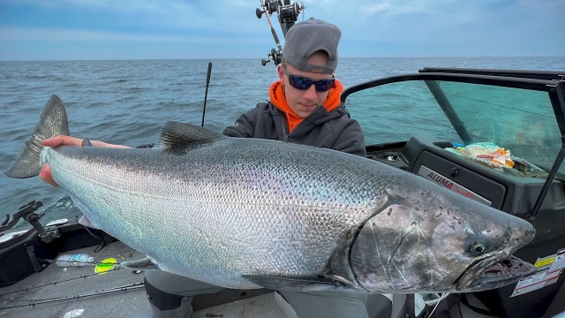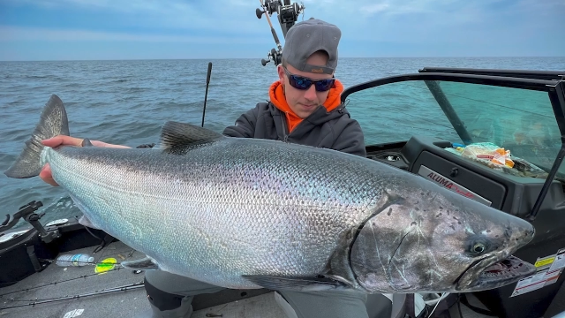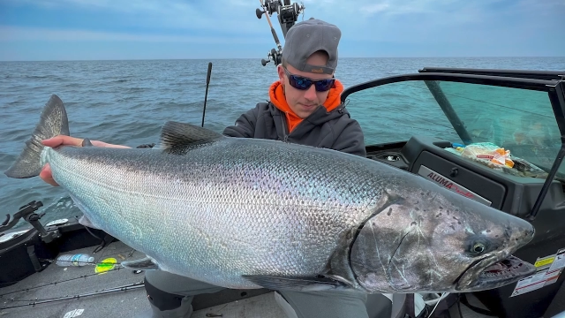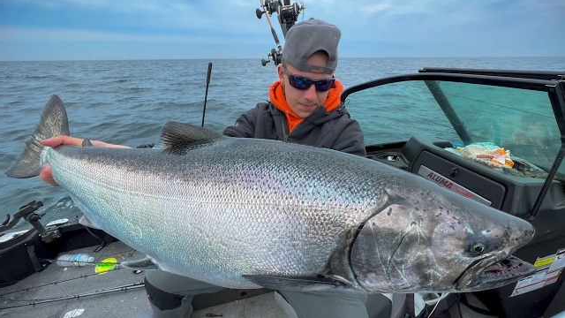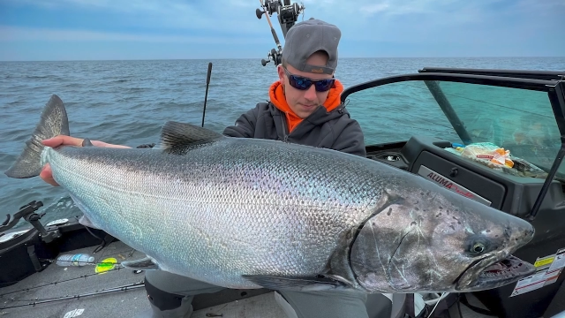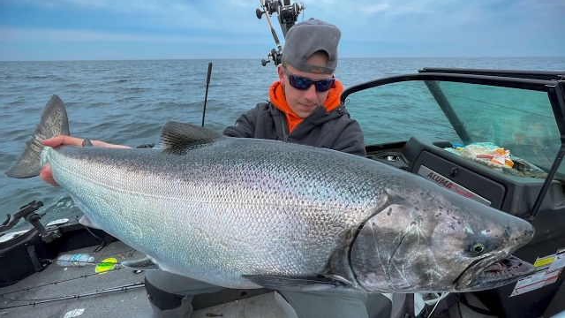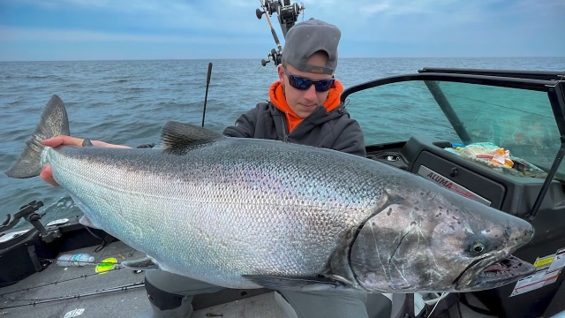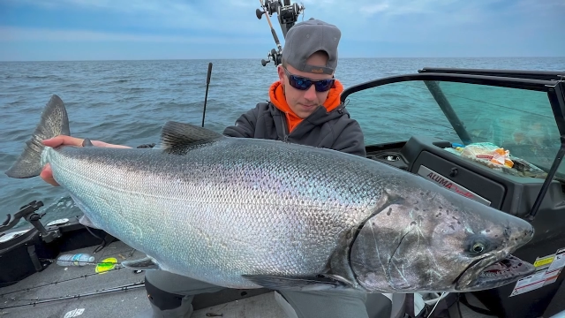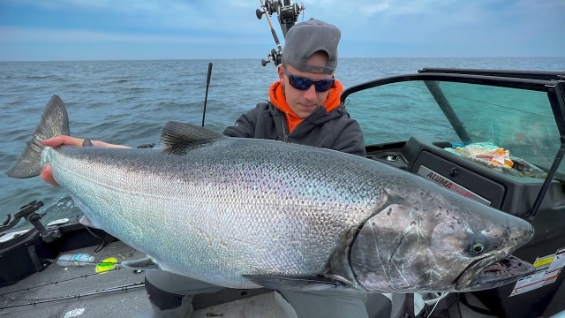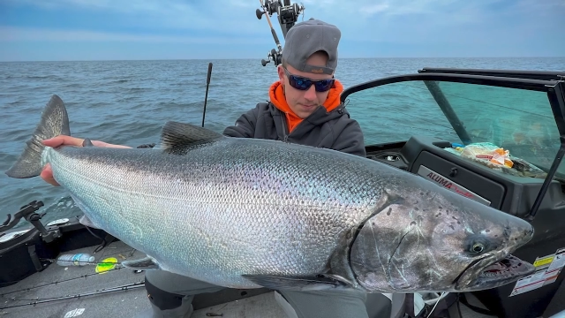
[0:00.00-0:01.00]

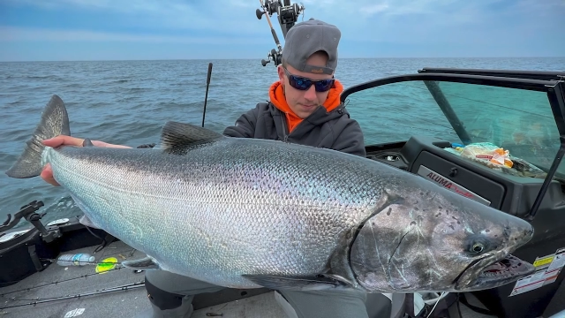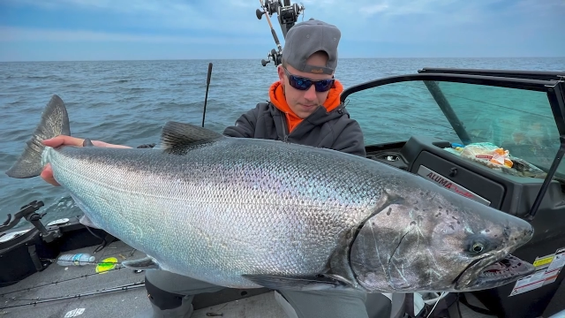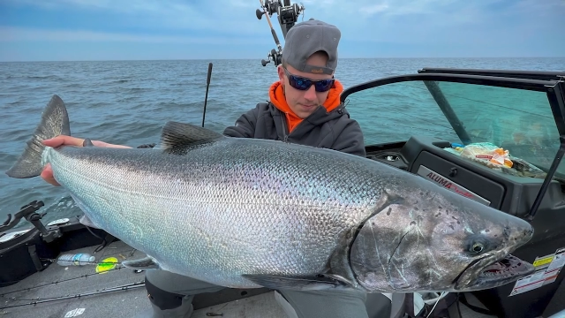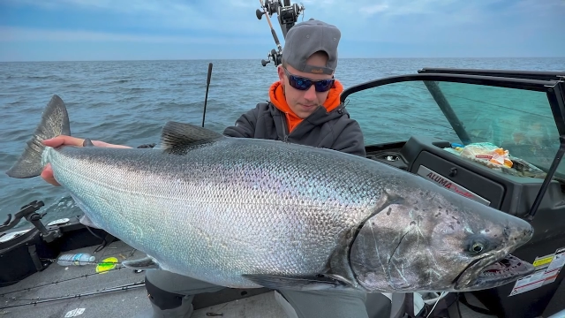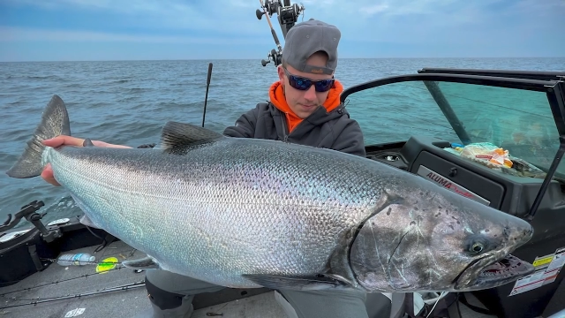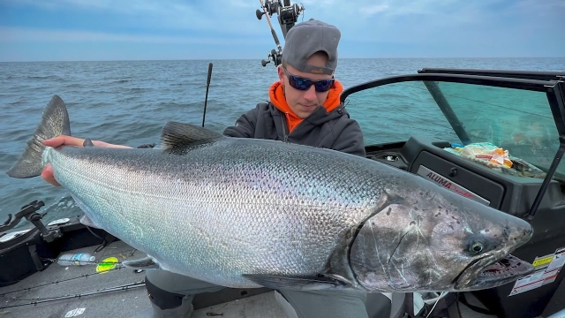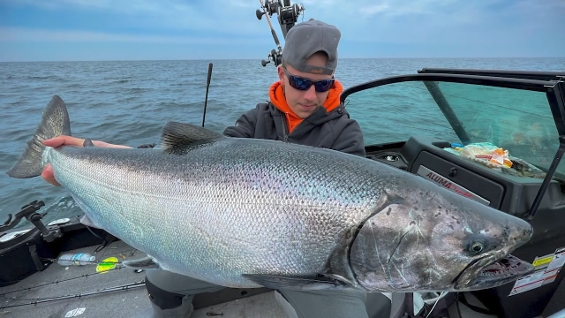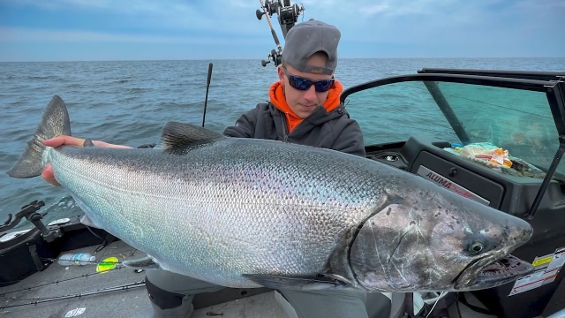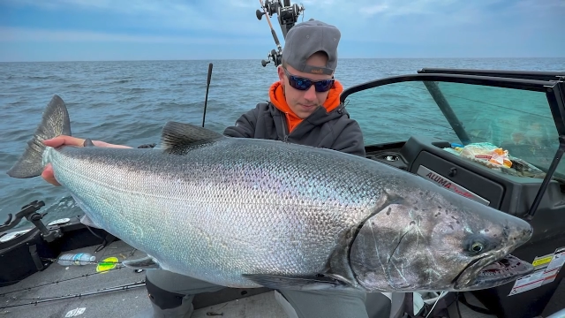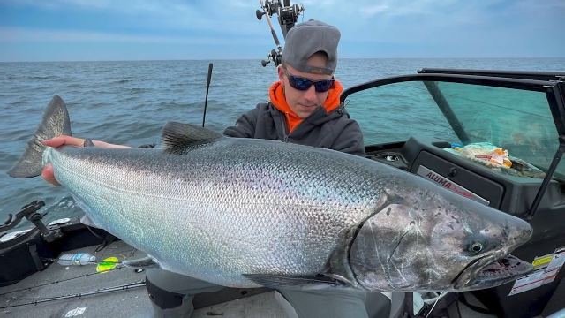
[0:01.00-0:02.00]

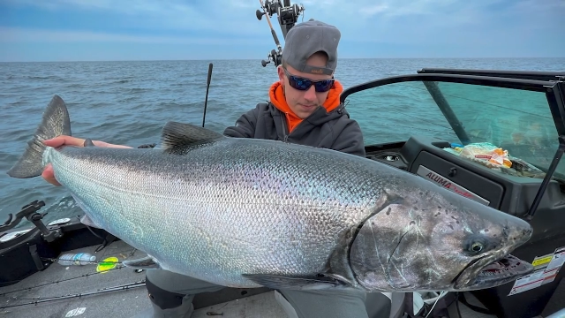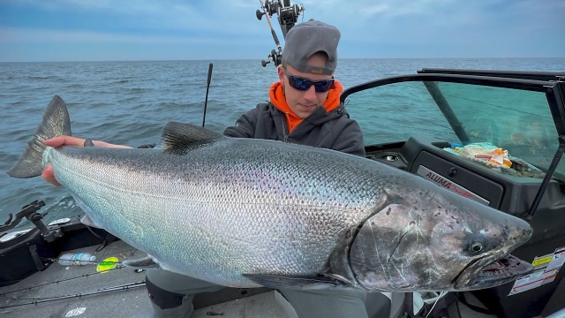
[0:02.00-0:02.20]
No one is speaking in this clip.